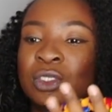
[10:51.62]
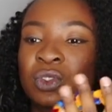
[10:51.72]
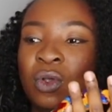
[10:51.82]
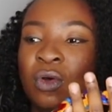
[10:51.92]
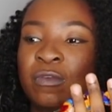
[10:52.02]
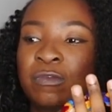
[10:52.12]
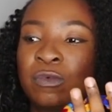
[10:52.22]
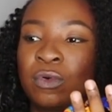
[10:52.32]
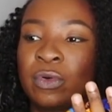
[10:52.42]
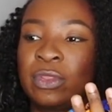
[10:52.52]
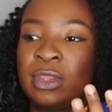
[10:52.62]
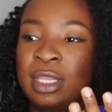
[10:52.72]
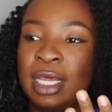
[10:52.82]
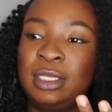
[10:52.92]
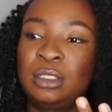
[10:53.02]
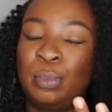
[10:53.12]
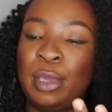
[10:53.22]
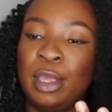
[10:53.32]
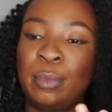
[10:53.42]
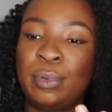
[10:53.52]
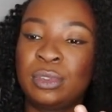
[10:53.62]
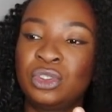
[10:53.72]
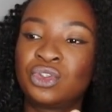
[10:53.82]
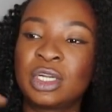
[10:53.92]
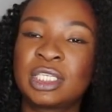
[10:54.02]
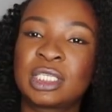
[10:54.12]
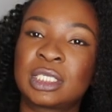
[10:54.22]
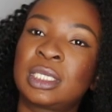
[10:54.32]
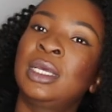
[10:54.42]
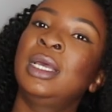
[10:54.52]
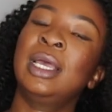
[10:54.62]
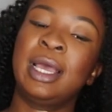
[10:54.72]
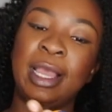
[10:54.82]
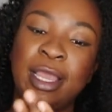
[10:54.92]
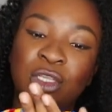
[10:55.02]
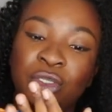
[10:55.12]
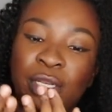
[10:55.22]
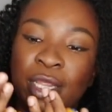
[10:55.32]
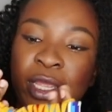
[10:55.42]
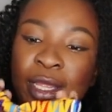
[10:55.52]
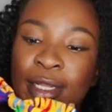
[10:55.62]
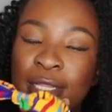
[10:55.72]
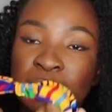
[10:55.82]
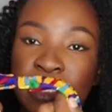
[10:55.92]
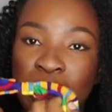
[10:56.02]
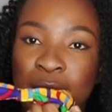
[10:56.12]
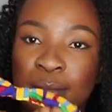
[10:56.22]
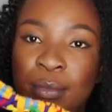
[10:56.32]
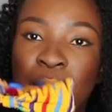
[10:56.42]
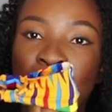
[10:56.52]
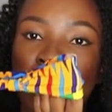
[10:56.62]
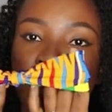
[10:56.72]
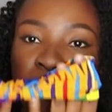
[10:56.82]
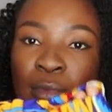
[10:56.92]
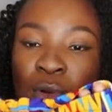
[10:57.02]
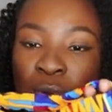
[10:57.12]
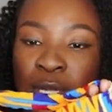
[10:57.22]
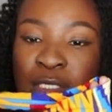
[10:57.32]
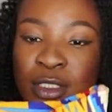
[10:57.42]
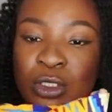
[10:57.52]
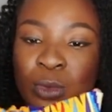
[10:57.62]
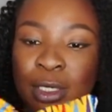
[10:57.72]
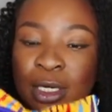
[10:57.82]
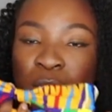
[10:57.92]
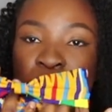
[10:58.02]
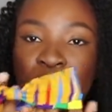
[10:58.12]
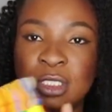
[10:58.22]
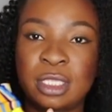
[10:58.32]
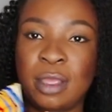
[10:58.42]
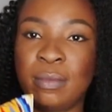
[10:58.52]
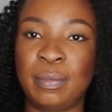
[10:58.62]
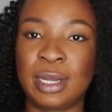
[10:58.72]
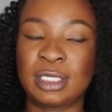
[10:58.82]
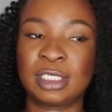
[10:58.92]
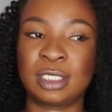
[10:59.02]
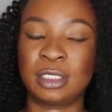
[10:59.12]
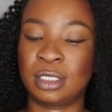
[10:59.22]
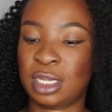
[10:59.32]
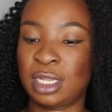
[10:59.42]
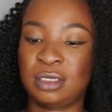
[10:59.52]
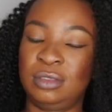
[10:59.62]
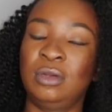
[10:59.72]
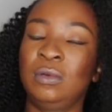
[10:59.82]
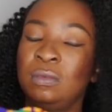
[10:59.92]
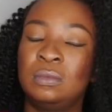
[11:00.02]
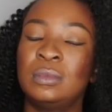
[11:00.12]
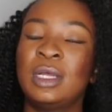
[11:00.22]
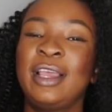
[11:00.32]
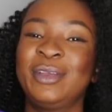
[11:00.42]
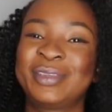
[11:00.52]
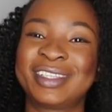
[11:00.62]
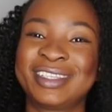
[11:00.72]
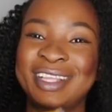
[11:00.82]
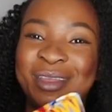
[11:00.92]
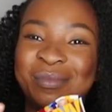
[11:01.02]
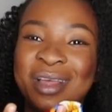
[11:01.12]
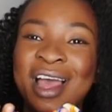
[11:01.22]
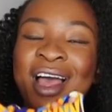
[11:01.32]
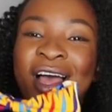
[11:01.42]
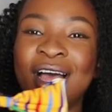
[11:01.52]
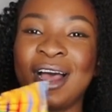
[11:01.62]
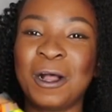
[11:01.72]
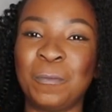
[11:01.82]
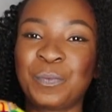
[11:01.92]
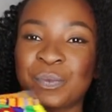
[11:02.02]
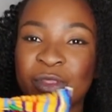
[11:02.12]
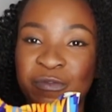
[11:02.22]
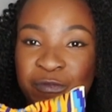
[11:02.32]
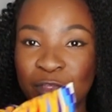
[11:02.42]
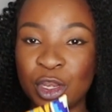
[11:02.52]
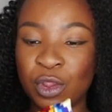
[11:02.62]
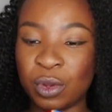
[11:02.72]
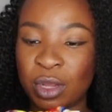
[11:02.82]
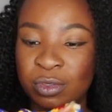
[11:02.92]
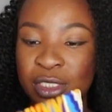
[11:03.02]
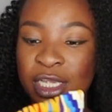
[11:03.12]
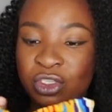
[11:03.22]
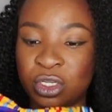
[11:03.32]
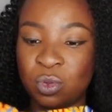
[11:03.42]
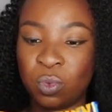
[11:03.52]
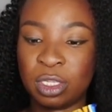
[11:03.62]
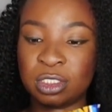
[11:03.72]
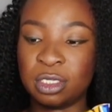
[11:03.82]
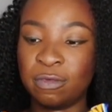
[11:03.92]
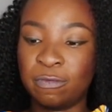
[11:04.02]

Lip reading: So for that purple dress, I actually had the same bow as this one. I use the same pattern. No, I use the same video I was actually watching